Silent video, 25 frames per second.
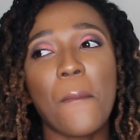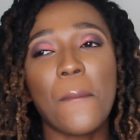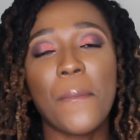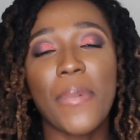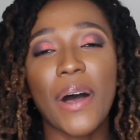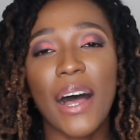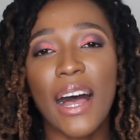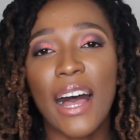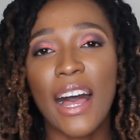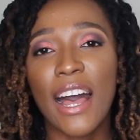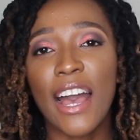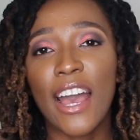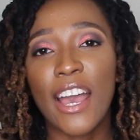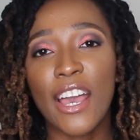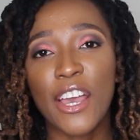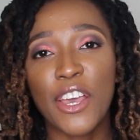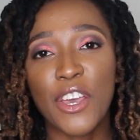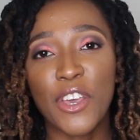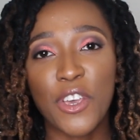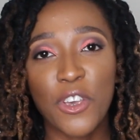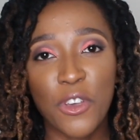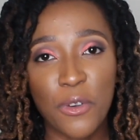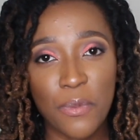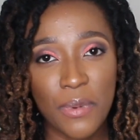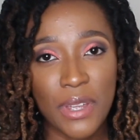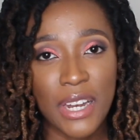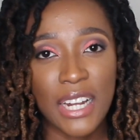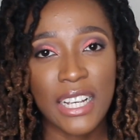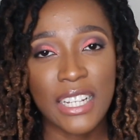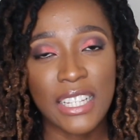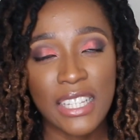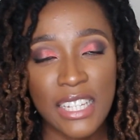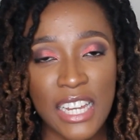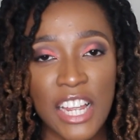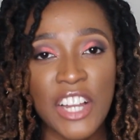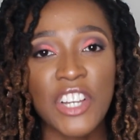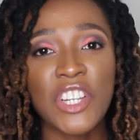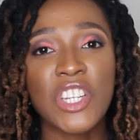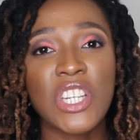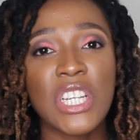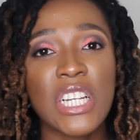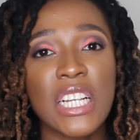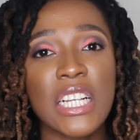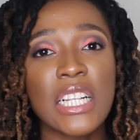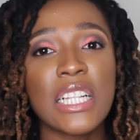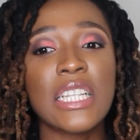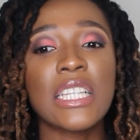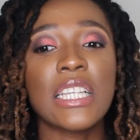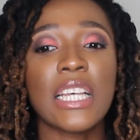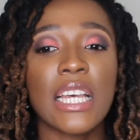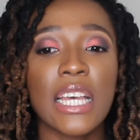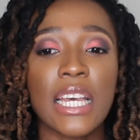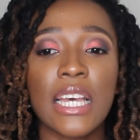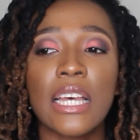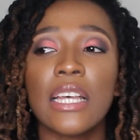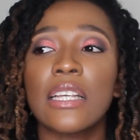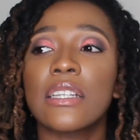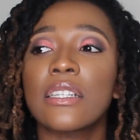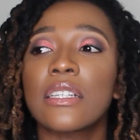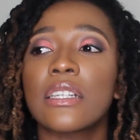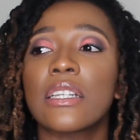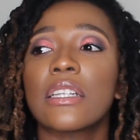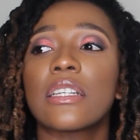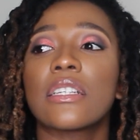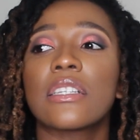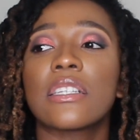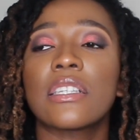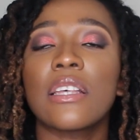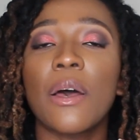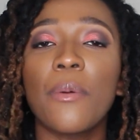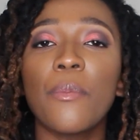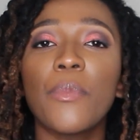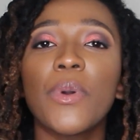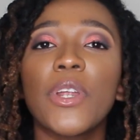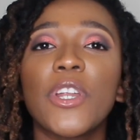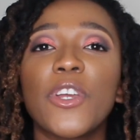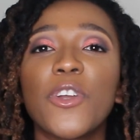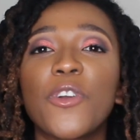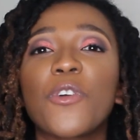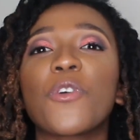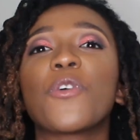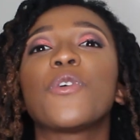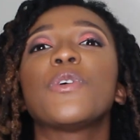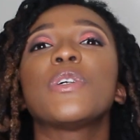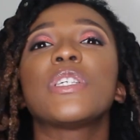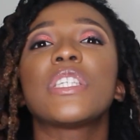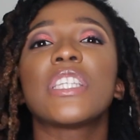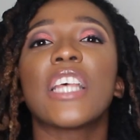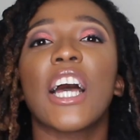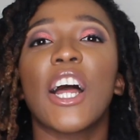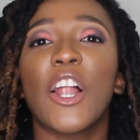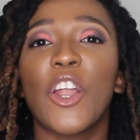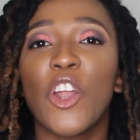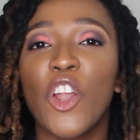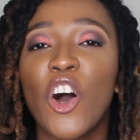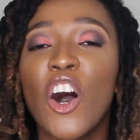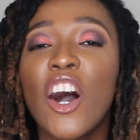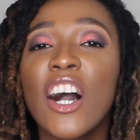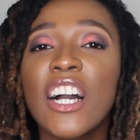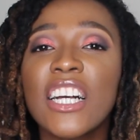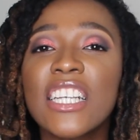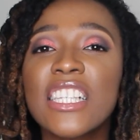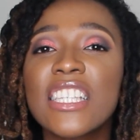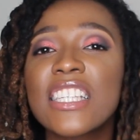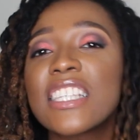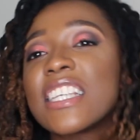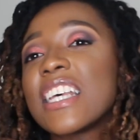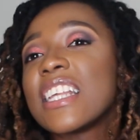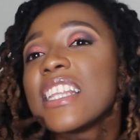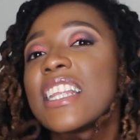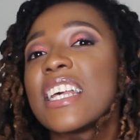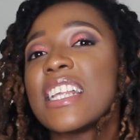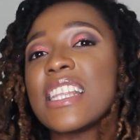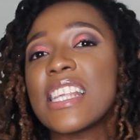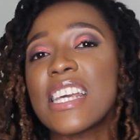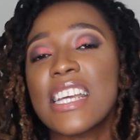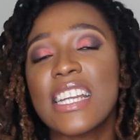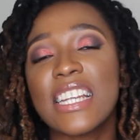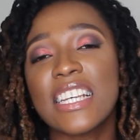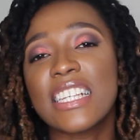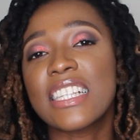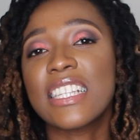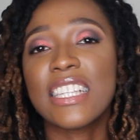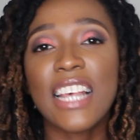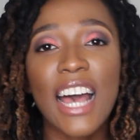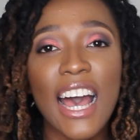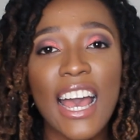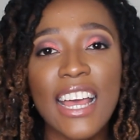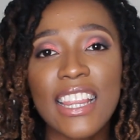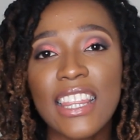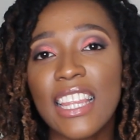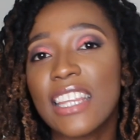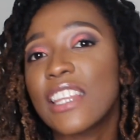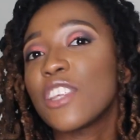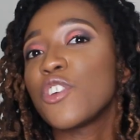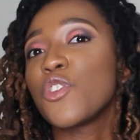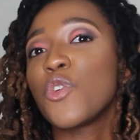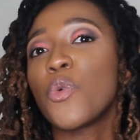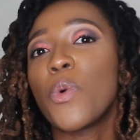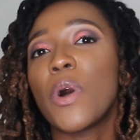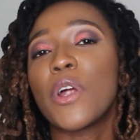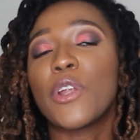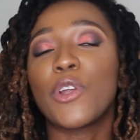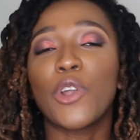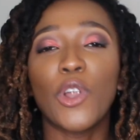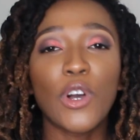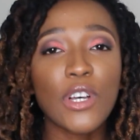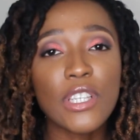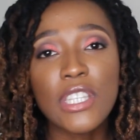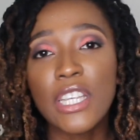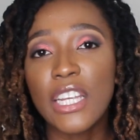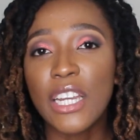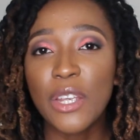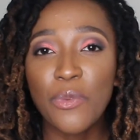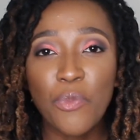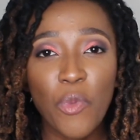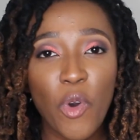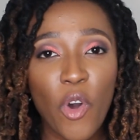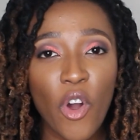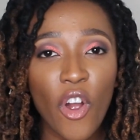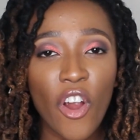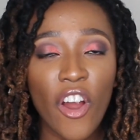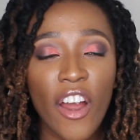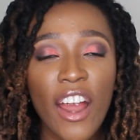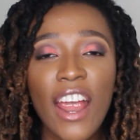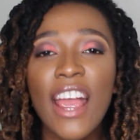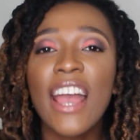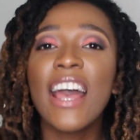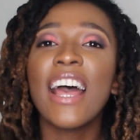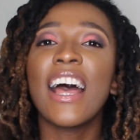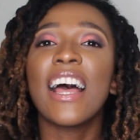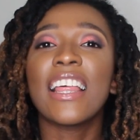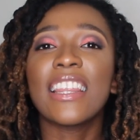by human extensions is somebody grows their locks and then they decide that they don't want locks anymore.